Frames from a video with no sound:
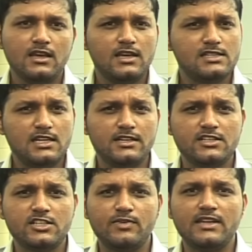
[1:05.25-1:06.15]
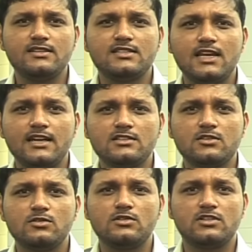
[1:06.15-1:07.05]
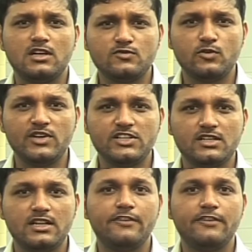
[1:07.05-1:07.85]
His leadership and insights on transformation